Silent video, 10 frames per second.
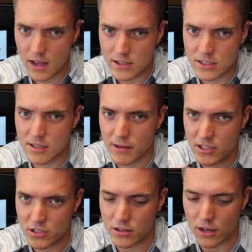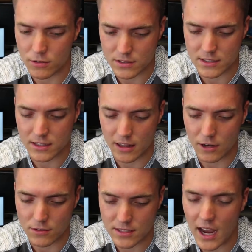just to make sure they
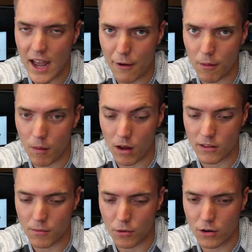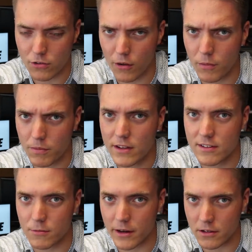don't die while on the board, so I
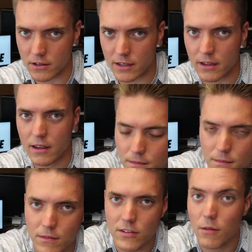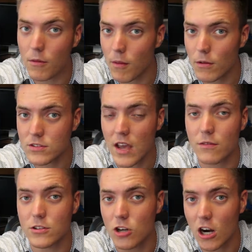replace them regularly. Some remotes
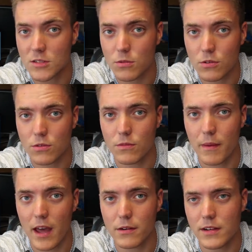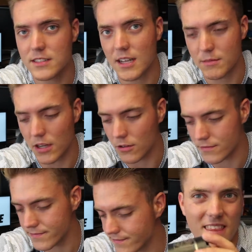have rechargeable batteries, some don't.
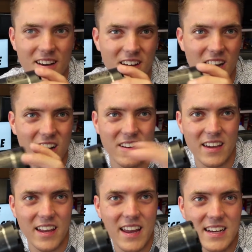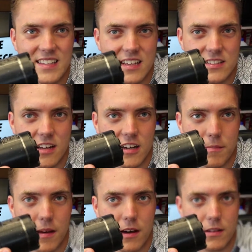Okay, next thing let's talk
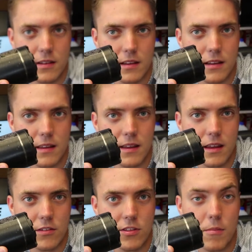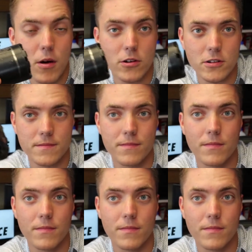about is the motor.